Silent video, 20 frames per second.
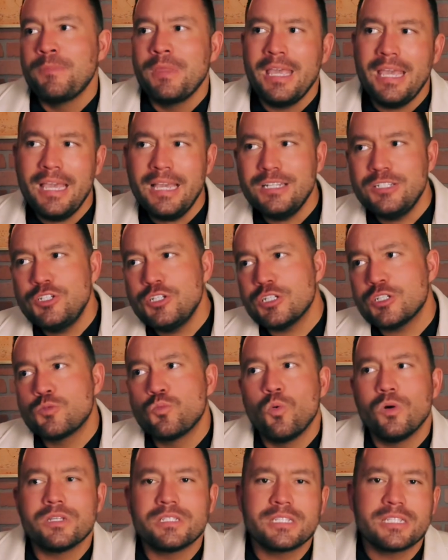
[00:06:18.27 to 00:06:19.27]
it just
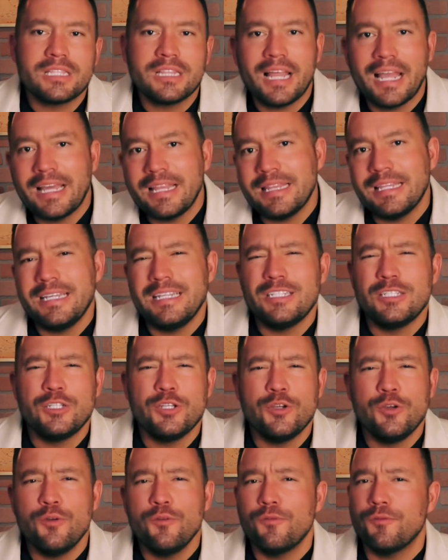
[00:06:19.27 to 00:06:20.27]
was slightly
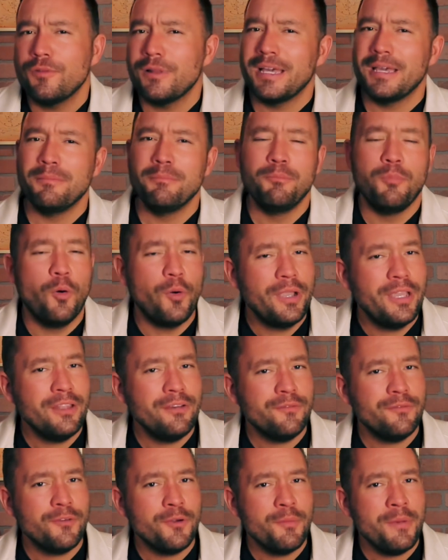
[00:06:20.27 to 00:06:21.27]
too
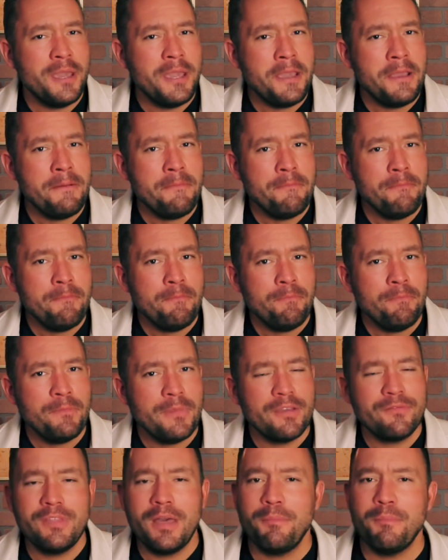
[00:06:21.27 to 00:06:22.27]
flamboyant for me.
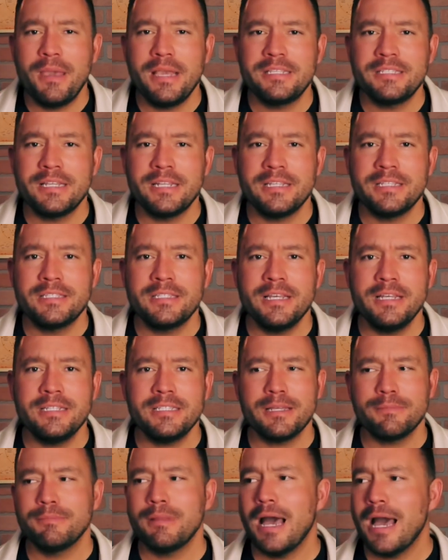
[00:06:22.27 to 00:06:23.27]
If that makes any sense.
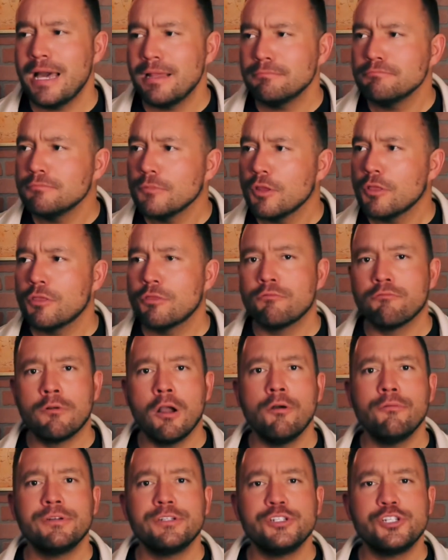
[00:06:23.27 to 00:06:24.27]
I'm not
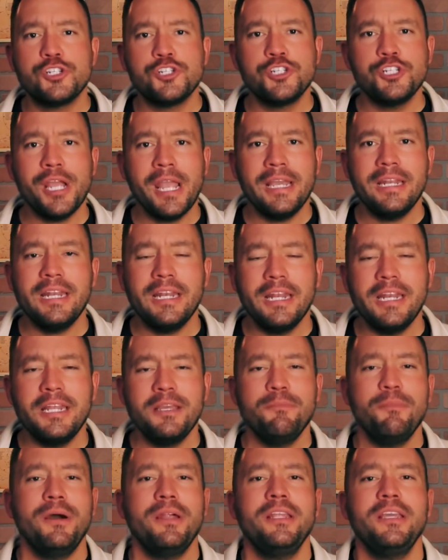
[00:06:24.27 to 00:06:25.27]
throwing shade at
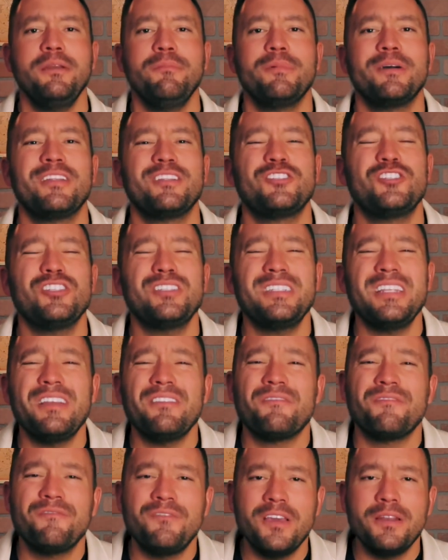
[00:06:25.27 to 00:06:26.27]
anybody, but it just didn't
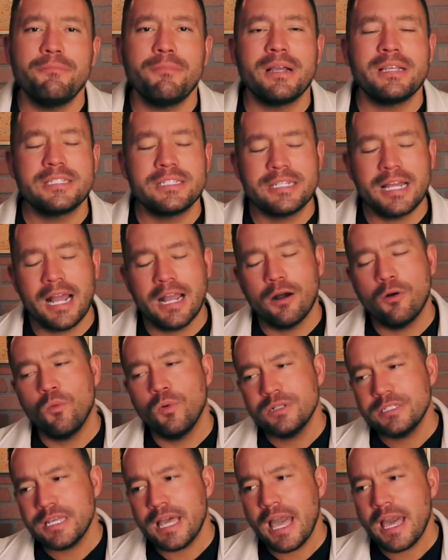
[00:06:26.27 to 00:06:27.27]
fit my style.
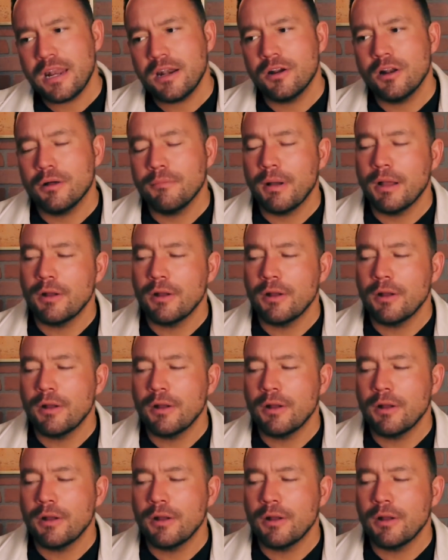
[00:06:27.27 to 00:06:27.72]
Once I had it on my